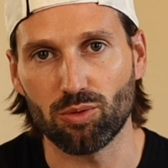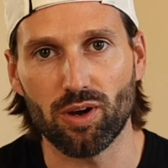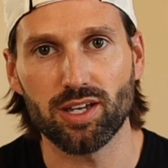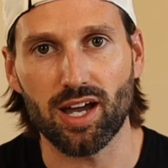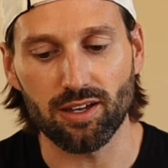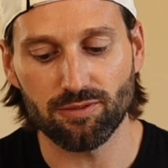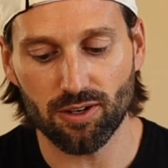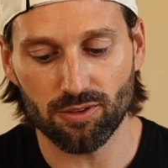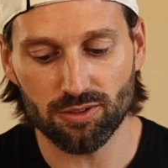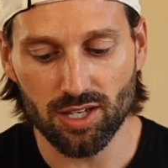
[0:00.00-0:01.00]
a white
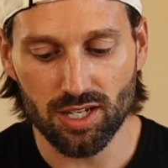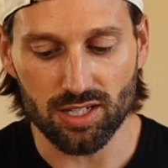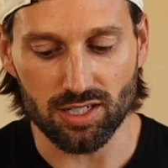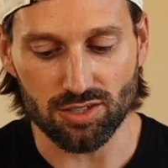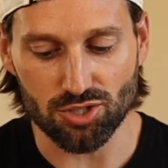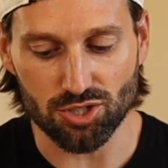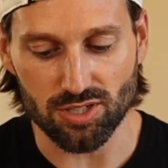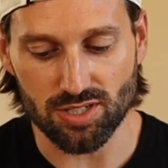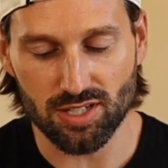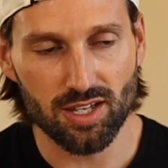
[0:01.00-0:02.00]
iPhone is
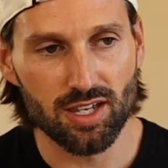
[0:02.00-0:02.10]
just,